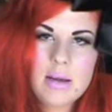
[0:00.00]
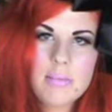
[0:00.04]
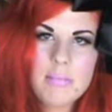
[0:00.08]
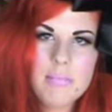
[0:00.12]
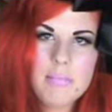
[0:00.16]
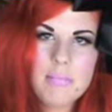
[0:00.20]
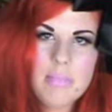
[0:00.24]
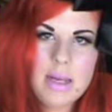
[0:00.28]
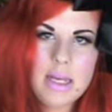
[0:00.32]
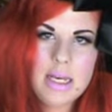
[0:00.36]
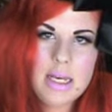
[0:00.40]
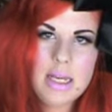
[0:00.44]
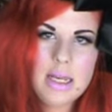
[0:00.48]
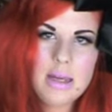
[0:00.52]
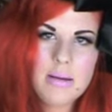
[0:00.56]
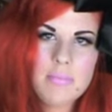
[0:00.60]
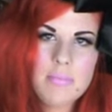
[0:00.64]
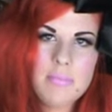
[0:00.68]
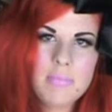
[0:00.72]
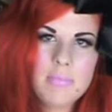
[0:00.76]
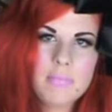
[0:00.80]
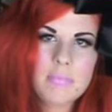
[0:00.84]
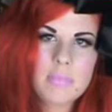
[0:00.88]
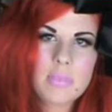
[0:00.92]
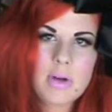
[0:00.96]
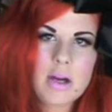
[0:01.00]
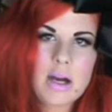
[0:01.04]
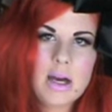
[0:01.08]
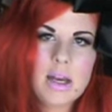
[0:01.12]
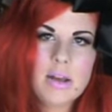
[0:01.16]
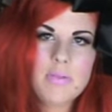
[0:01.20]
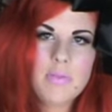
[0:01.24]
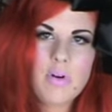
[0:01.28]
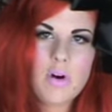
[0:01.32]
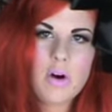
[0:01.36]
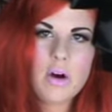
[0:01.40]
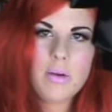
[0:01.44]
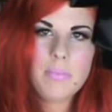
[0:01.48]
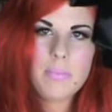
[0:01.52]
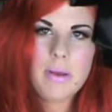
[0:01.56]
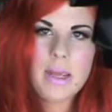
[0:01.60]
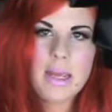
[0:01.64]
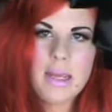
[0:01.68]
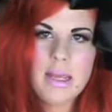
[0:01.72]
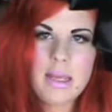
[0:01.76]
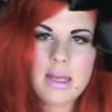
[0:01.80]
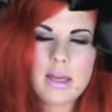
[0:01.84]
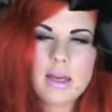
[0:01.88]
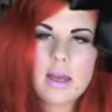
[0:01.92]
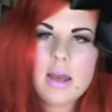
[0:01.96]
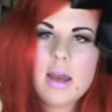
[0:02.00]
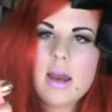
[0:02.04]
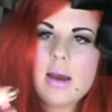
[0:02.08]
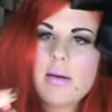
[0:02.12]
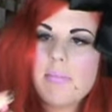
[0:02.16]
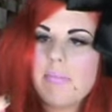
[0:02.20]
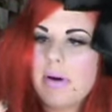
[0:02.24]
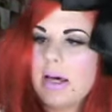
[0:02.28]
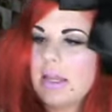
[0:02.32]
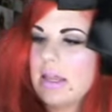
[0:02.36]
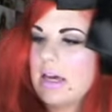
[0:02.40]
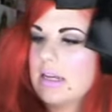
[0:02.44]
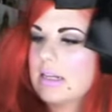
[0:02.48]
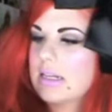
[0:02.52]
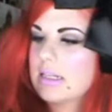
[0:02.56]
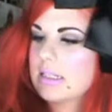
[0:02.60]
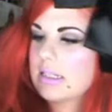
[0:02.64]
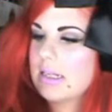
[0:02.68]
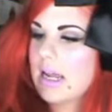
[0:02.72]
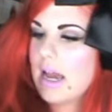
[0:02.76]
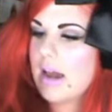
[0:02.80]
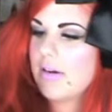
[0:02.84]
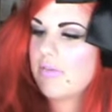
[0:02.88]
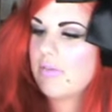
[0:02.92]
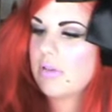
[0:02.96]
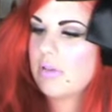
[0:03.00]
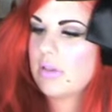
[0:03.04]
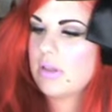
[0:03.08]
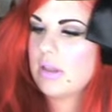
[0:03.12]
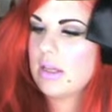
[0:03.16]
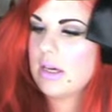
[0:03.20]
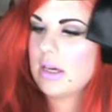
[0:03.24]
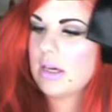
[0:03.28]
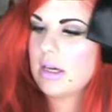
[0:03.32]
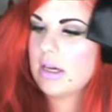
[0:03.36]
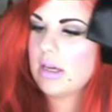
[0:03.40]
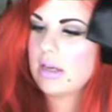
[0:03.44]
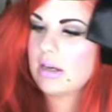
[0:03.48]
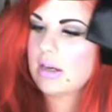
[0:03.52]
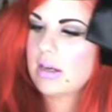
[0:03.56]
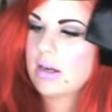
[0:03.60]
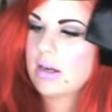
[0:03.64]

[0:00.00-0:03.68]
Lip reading: medium kind of hot pink, but that doesn't have the